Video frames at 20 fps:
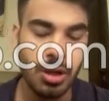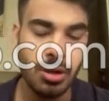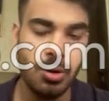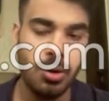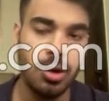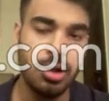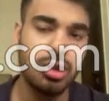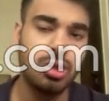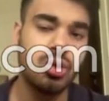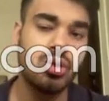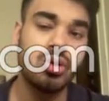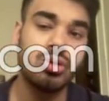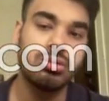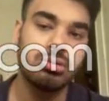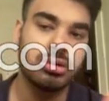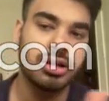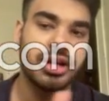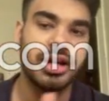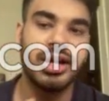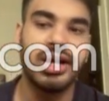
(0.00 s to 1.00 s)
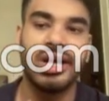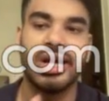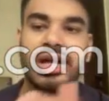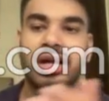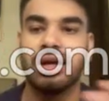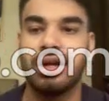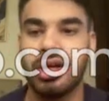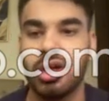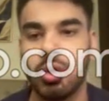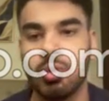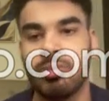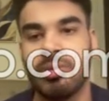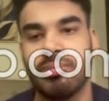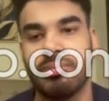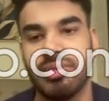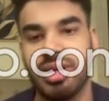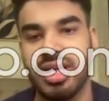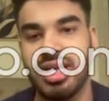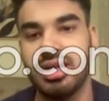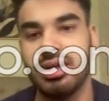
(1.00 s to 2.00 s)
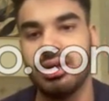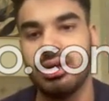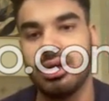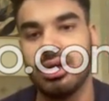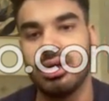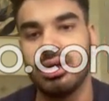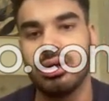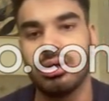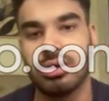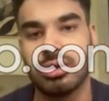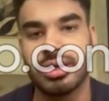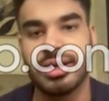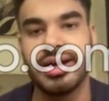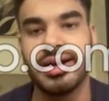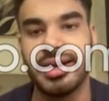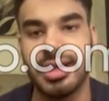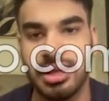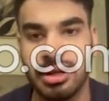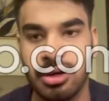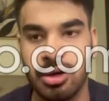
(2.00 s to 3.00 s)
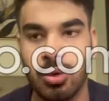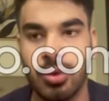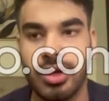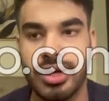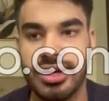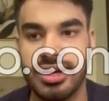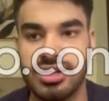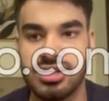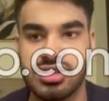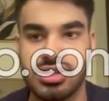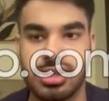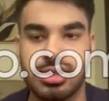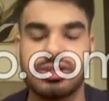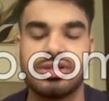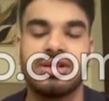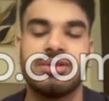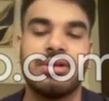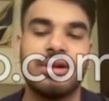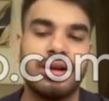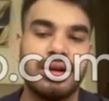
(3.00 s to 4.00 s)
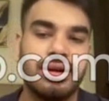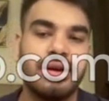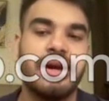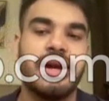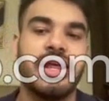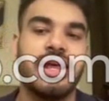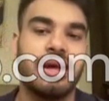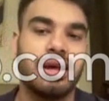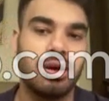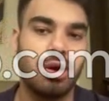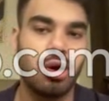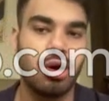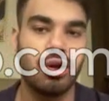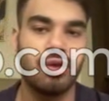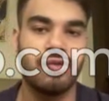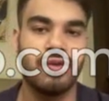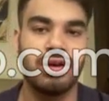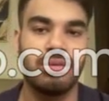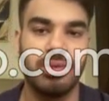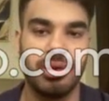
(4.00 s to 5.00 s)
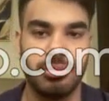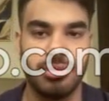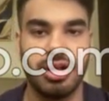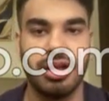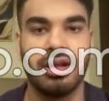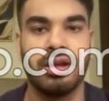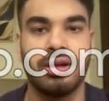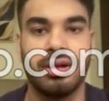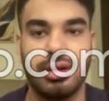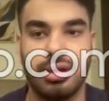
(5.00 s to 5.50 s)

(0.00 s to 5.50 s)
Although creating a new memory, creating a new data structure will take a lot of our memory.